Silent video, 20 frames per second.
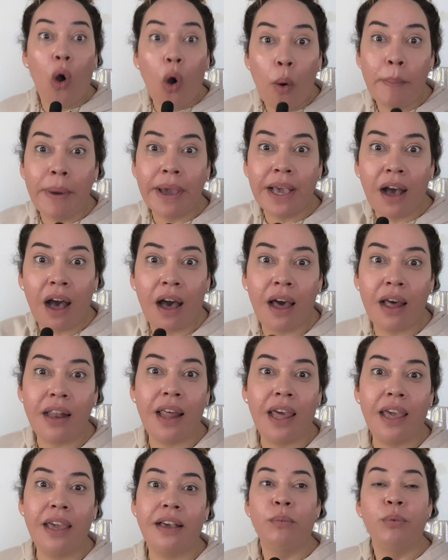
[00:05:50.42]
oh my god,
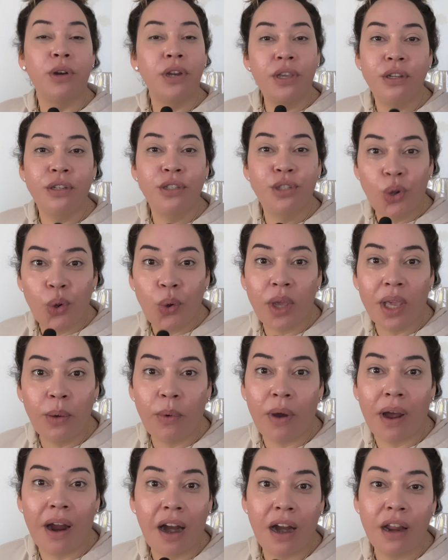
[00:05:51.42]
like, what are you doing?
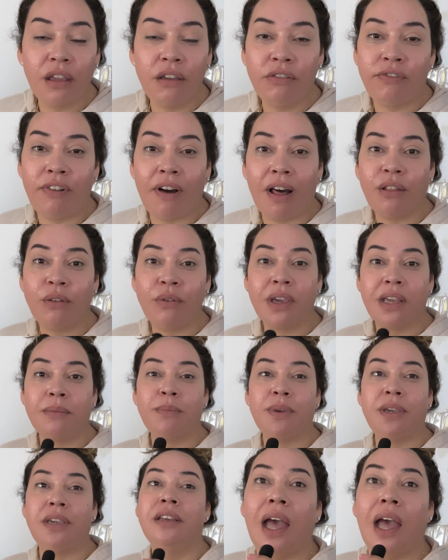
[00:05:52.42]
Why are you following me?